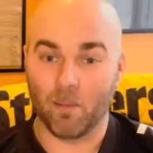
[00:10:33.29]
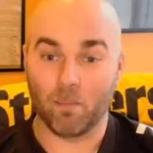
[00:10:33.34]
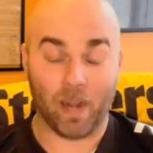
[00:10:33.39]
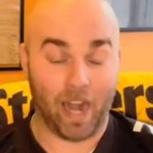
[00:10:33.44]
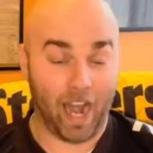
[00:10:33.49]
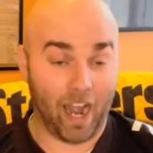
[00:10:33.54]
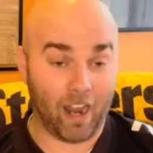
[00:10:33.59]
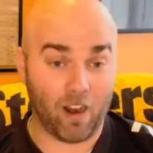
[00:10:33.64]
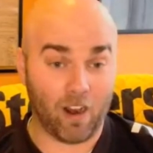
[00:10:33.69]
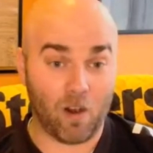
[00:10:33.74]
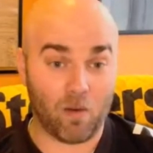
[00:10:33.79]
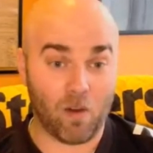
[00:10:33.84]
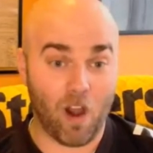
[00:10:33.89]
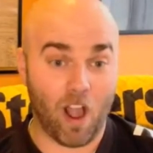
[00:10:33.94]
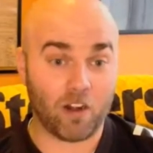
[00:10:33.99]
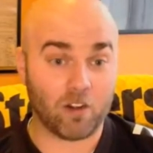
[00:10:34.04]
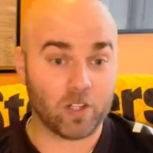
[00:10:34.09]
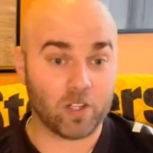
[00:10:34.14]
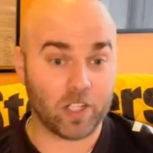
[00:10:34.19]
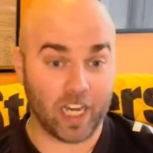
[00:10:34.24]
But Aaron
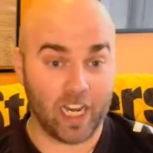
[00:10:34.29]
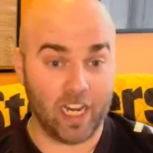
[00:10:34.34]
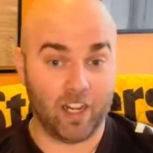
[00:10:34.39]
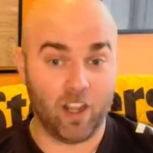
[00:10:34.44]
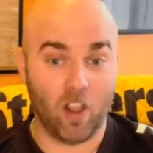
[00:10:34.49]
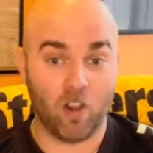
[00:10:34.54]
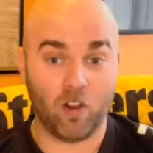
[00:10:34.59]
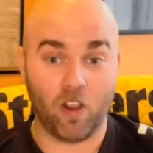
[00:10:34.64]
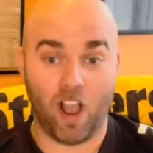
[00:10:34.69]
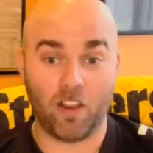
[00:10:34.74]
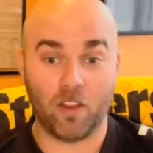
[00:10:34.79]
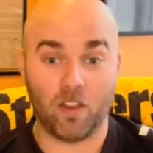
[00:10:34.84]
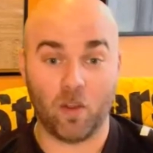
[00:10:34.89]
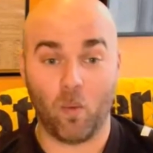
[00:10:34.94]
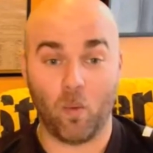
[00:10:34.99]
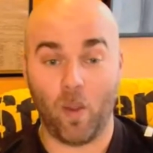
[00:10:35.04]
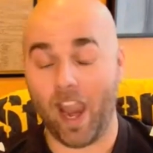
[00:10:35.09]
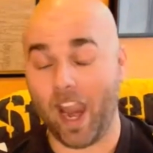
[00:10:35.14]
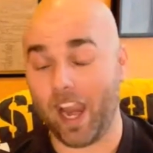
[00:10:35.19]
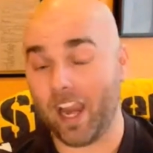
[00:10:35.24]
Rodgers' ego got in
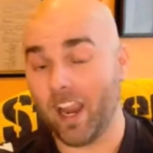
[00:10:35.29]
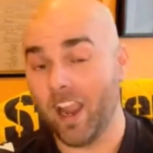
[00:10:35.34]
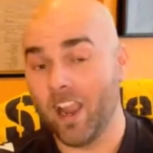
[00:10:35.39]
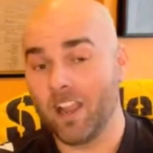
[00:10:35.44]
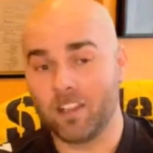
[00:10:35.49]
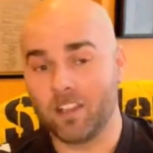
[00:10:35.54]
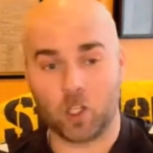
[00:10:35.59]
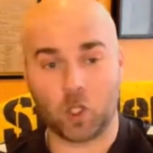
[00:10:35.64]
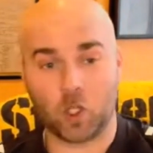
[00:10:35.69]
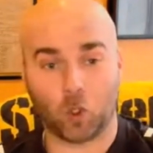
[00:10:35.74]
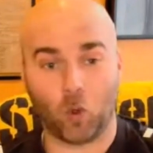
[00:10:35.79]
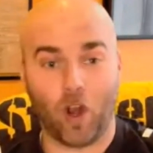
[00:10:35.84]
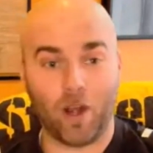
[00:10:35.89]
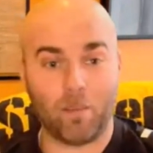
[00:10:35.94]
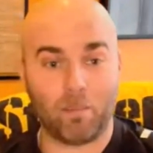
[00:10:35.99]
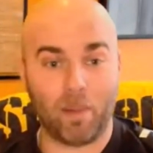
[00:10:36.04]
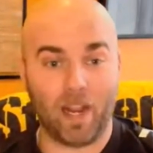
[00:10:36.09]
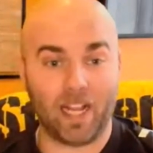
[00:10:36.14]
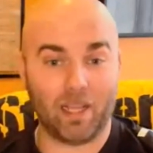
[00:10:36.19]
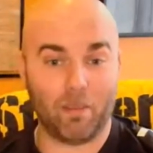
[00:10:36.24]
the way.
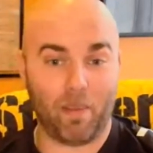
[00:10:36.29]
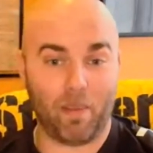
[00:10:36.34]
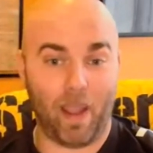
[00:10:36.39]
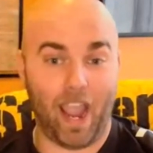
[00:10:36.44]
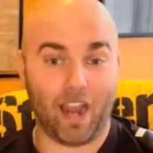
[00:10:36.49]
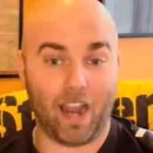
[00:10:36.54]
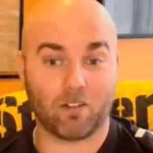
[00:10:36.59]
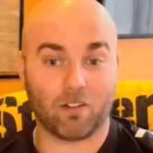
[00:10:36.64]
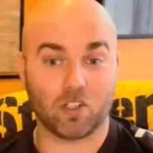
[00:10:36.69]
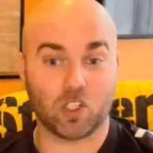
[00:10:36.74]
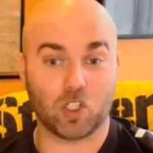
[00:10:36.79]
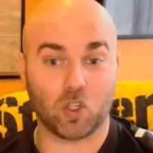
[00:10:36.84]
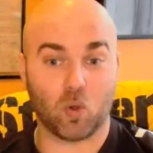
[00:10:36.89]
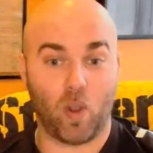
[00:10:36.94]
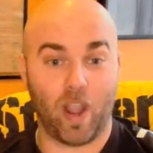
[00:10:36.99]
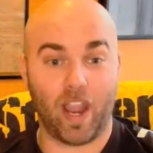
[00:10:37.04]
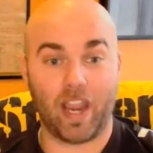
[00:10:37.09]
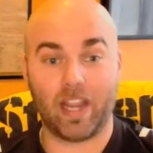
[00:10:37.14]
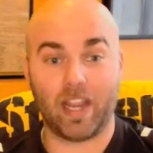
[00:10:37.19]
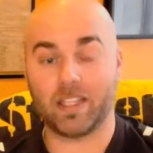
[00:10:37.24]
Detroit beat the Packers
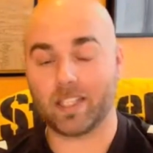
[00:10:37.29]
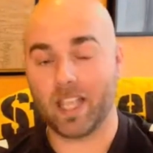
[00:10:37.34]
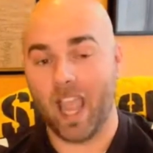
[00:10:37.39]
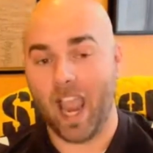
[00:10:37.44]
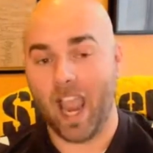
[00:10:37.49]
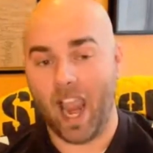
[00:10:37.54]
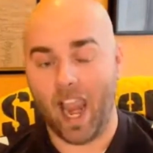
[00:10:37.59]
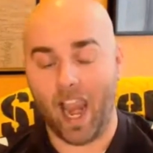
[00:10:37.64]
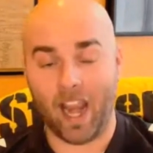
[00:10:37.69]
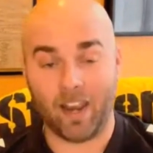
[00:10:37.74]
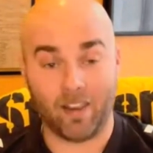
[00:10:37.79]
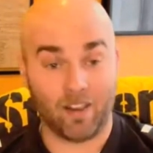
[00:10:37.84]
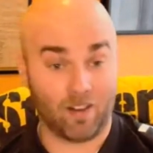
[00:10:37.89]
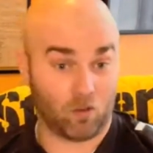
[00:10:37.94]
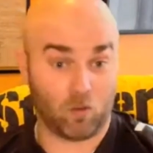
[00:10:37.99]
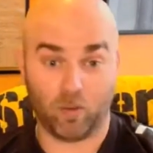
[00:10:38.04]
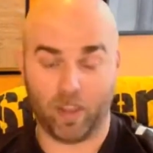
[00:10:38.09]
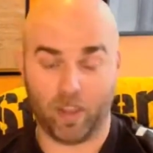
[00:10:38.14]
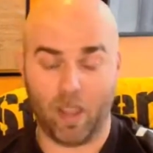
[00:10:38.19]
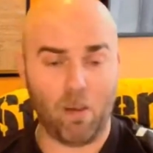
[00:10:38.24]
twice, and
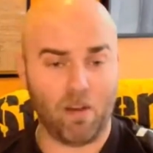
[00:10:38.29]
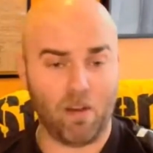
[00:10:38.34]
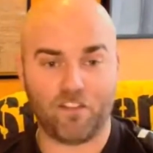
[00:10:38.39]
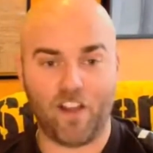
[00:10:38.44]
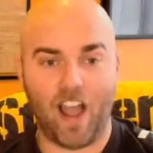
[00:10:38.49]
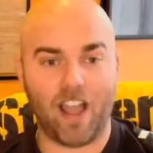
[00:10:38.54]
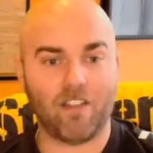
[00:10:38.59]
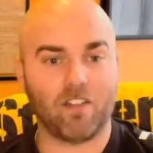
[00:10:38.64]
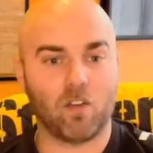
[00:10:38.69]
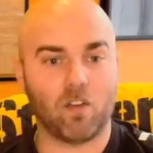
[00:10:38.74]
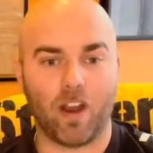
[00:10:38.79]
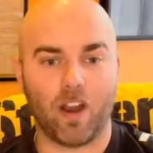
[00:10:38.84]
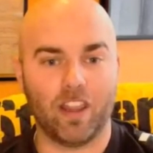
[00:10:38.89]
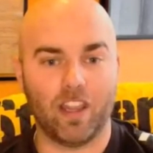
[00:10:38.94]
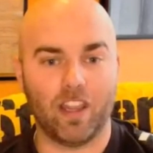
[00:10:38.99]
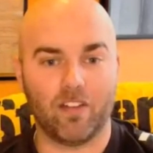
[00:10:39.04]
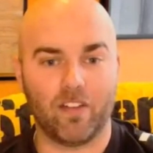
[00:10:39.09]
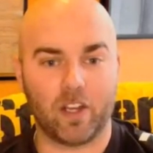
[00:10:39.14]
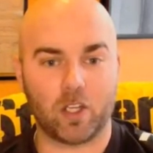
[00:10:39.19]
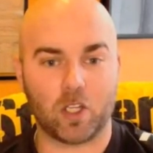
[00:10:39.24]
they went 5-1
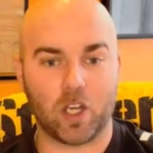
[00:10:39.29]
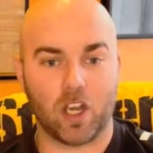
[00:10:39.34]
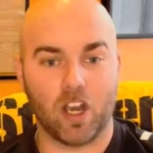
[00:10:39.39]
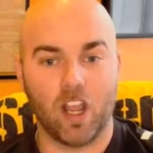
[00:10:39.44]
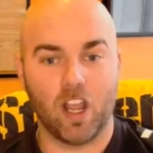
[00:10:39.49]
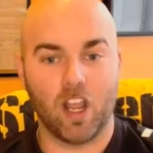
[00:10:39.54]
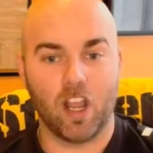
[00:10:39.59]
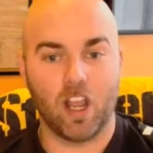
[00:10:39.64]
in the division.